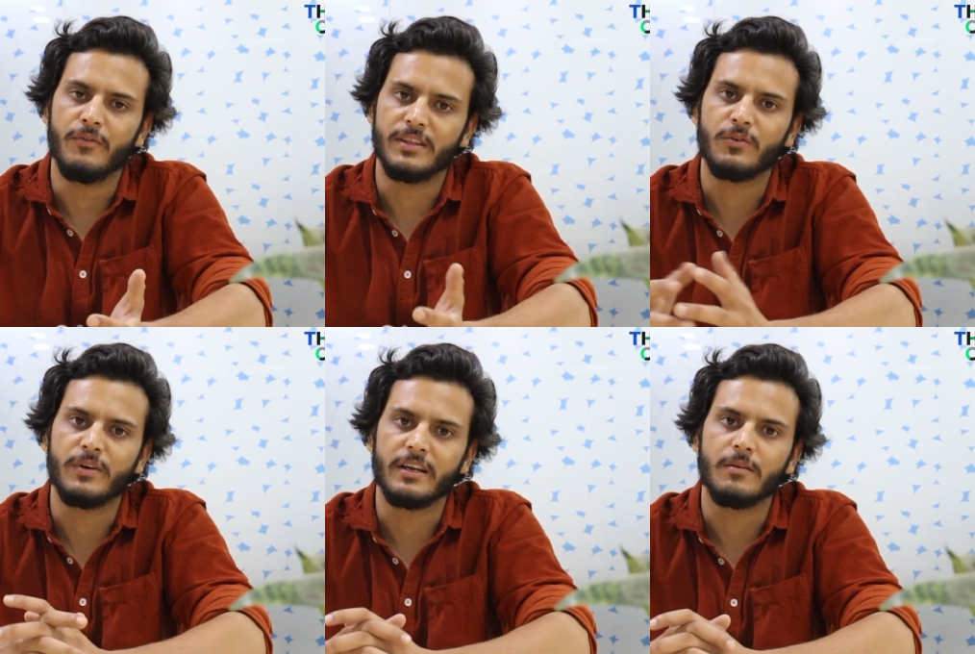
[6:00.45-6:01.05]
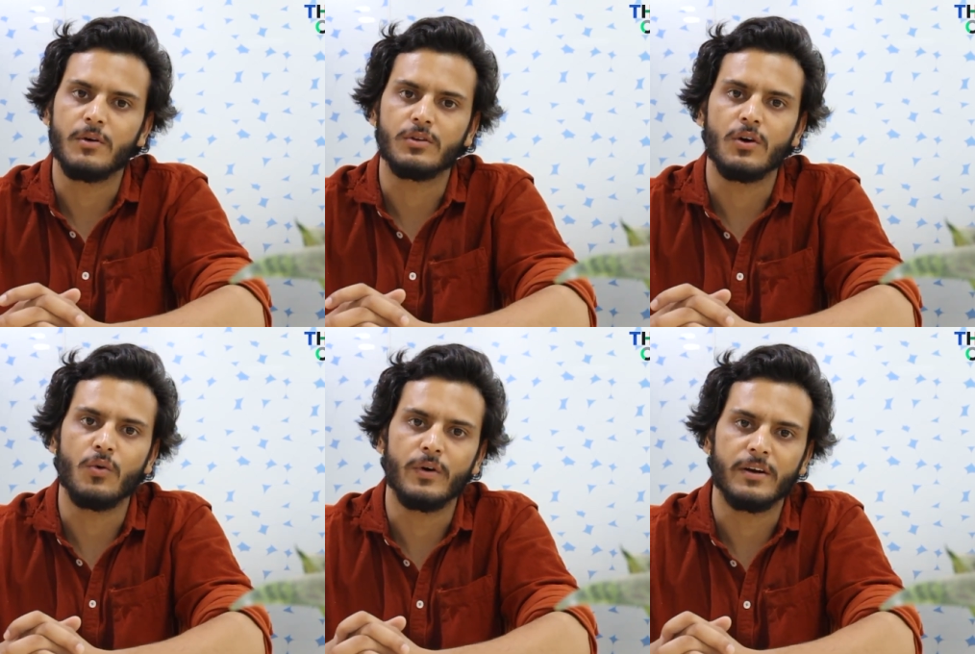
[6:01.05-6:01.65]
without worrying about
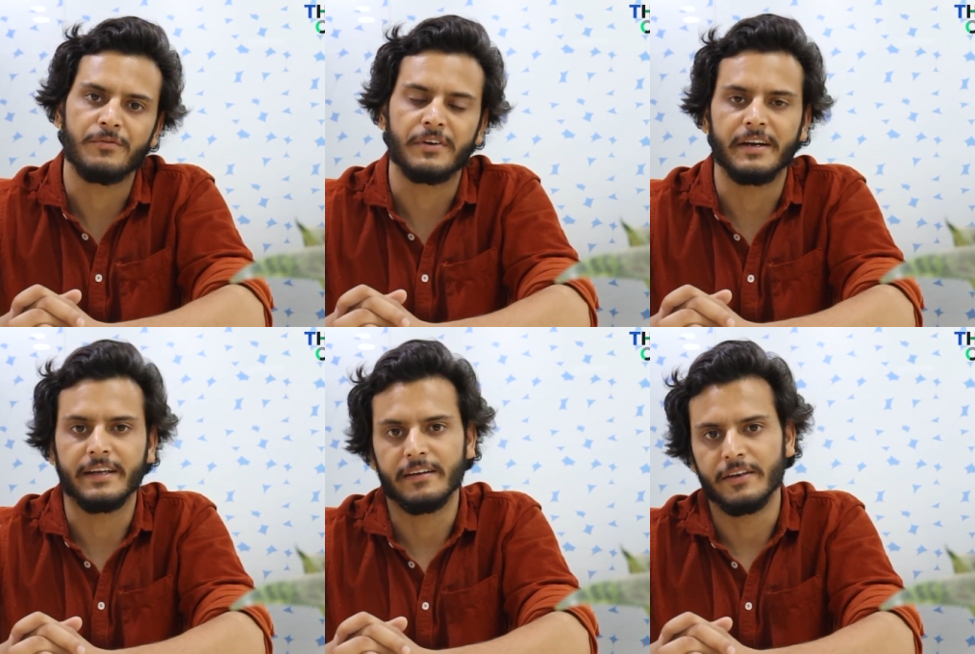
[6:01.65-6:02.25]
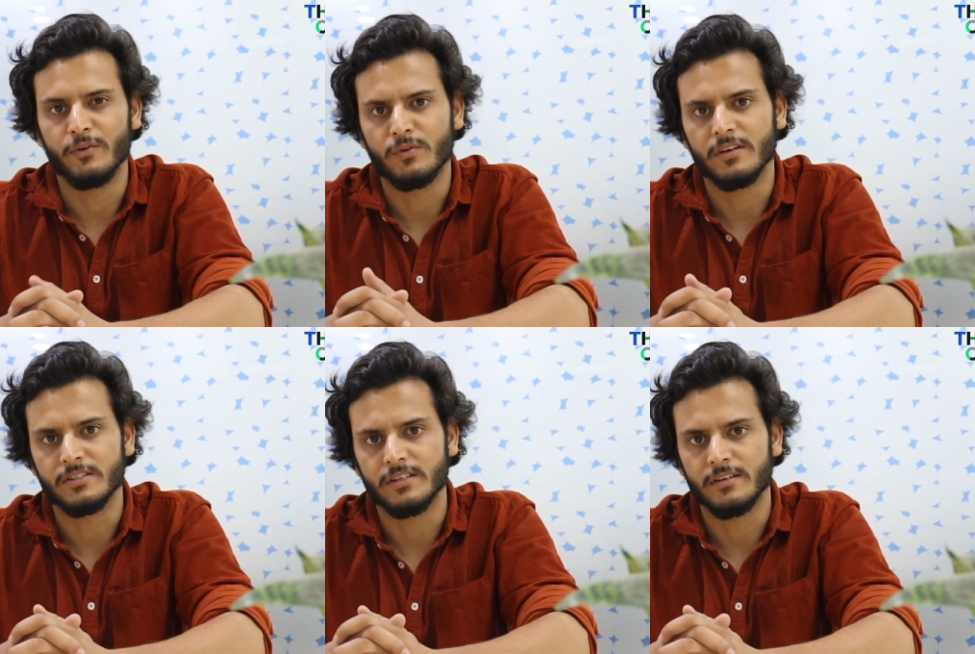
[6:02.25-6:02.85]
the overhead of creating a new
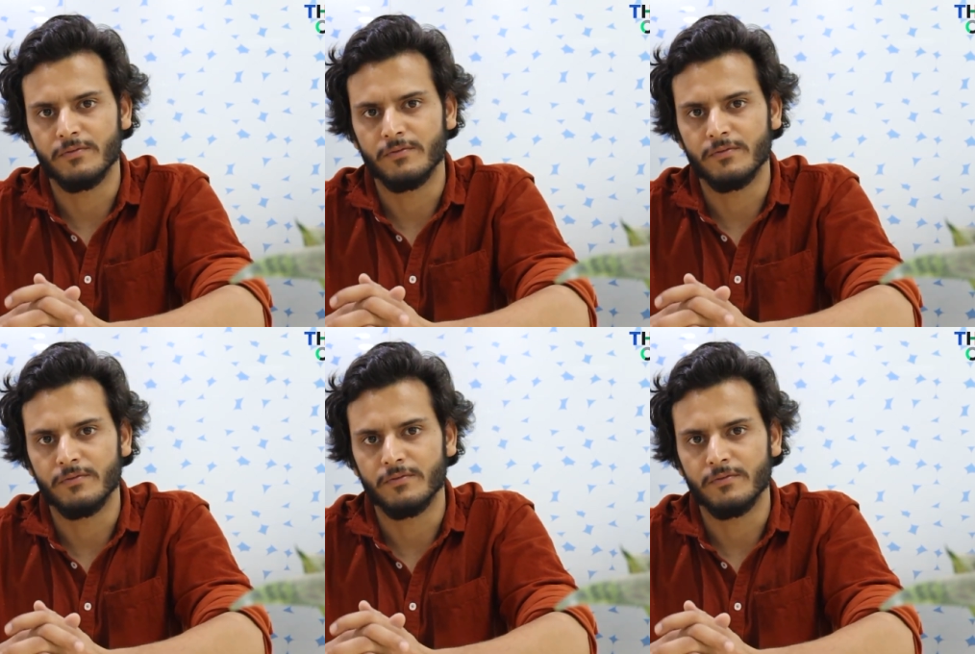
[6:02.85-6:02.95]
cluster